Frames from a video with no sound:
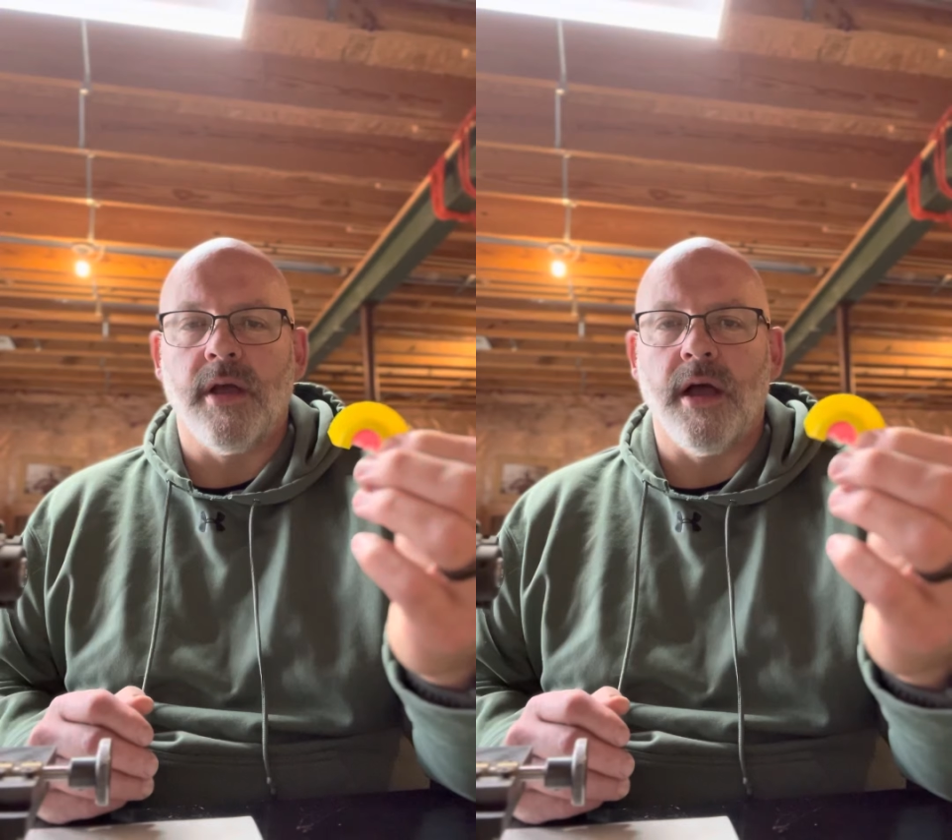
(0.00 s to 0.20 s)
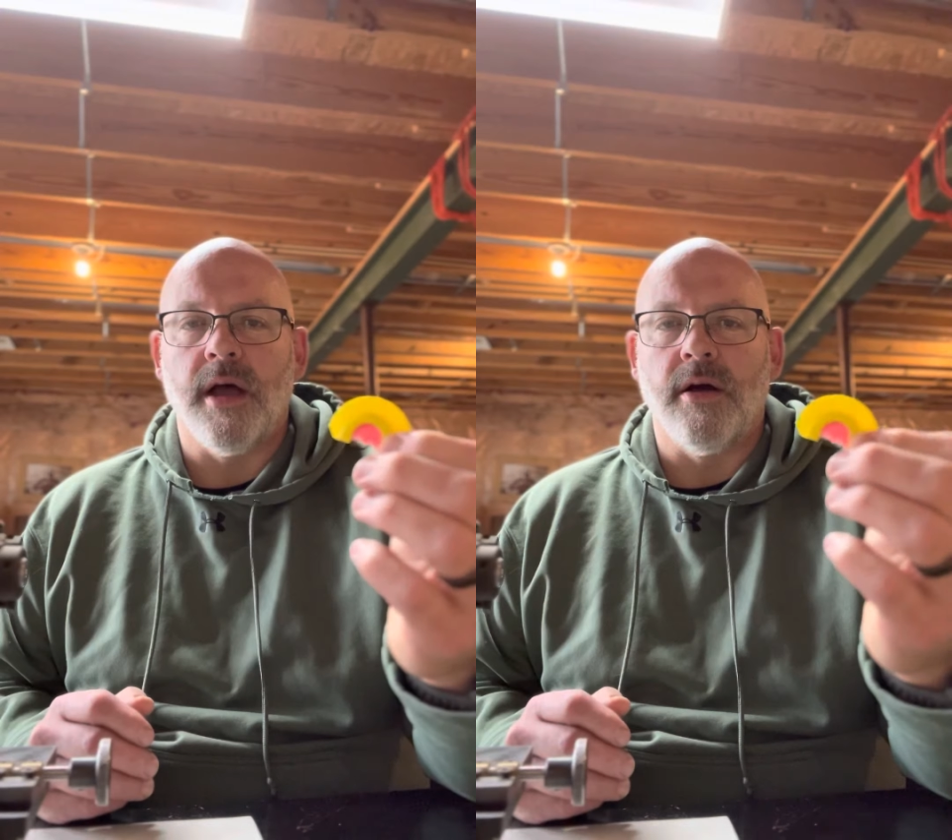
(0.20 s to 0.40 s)

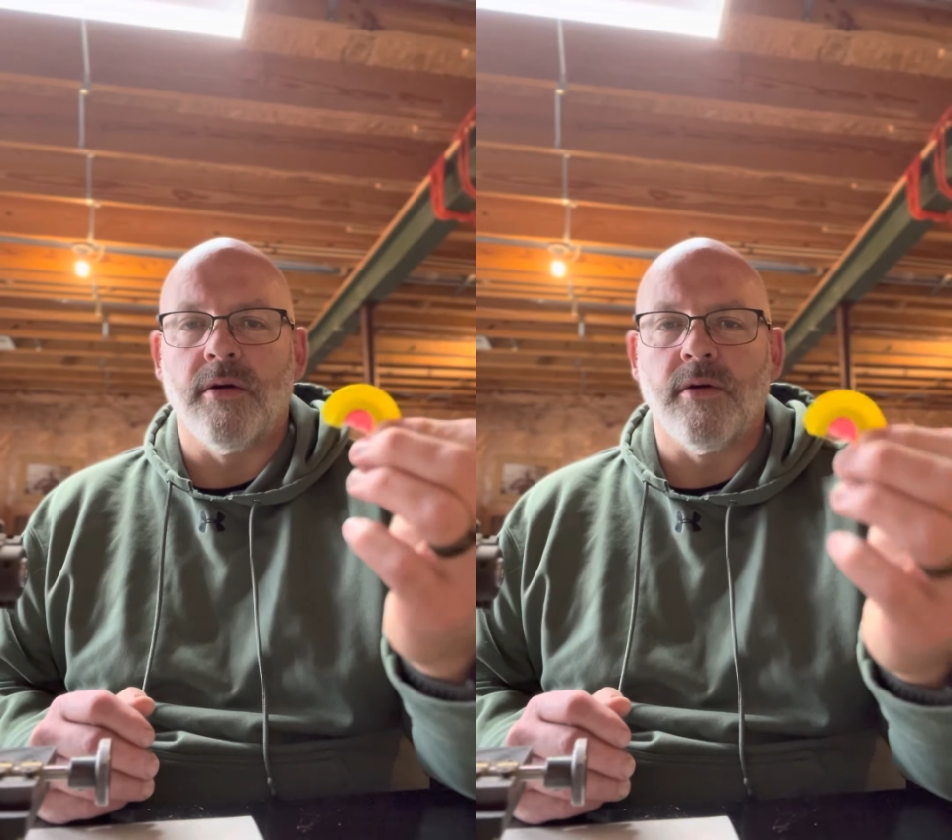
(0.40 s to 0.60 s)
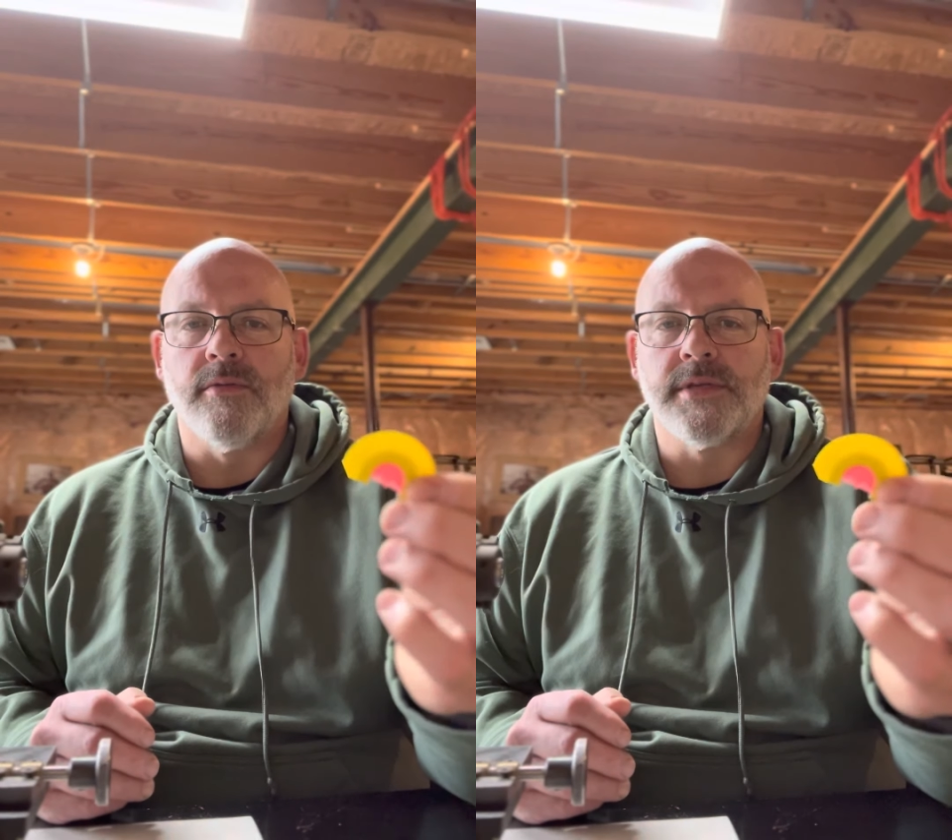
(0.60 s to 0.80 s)
our
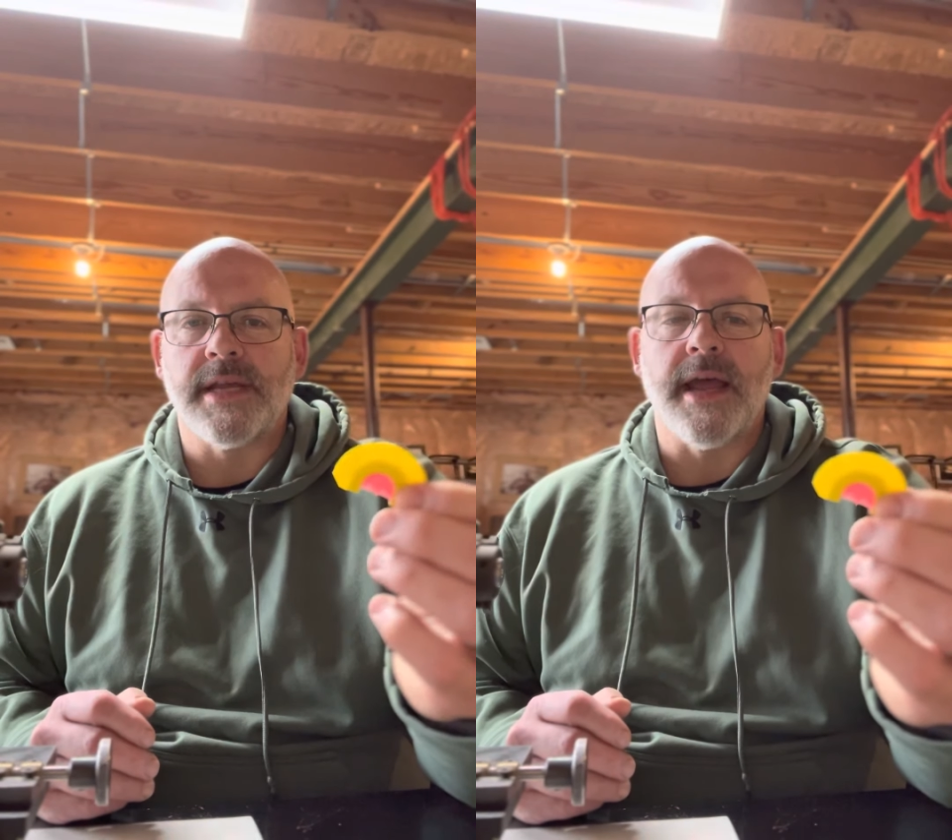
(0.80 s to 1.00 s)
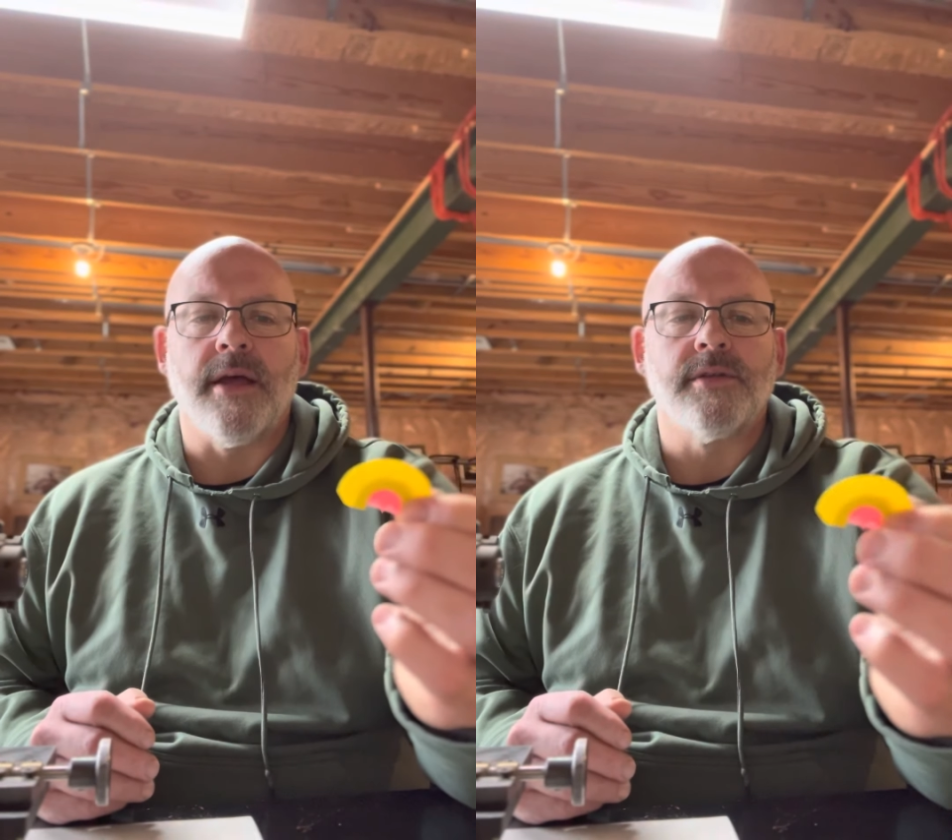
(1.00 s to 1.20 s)
own
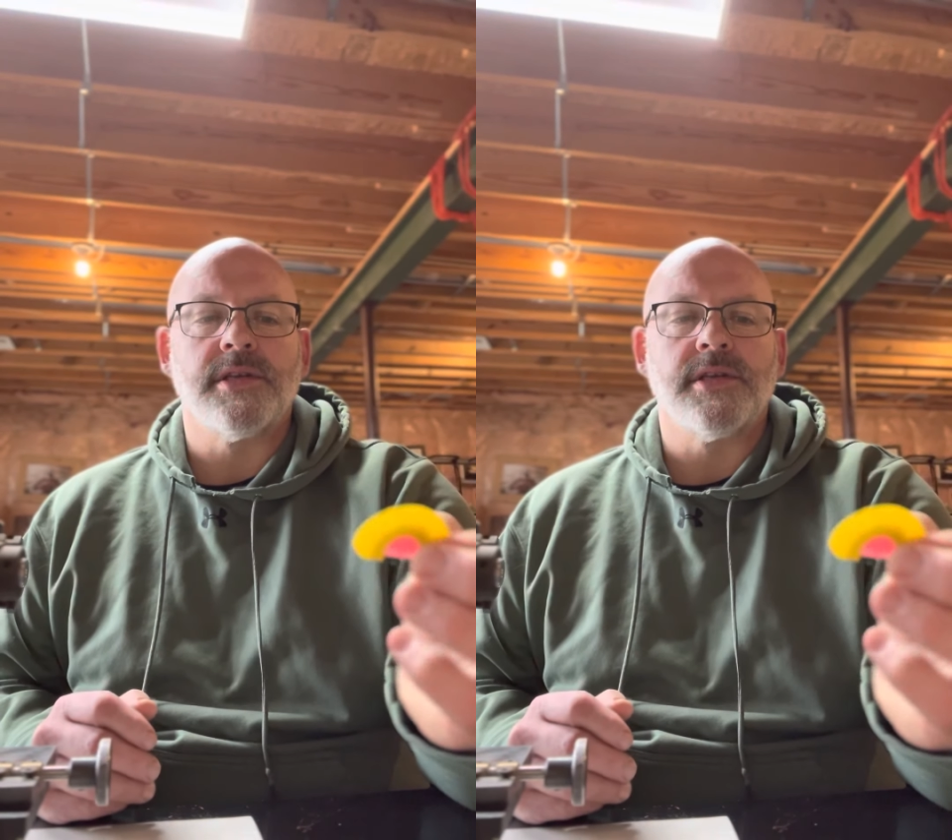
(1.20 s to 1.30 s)
sound.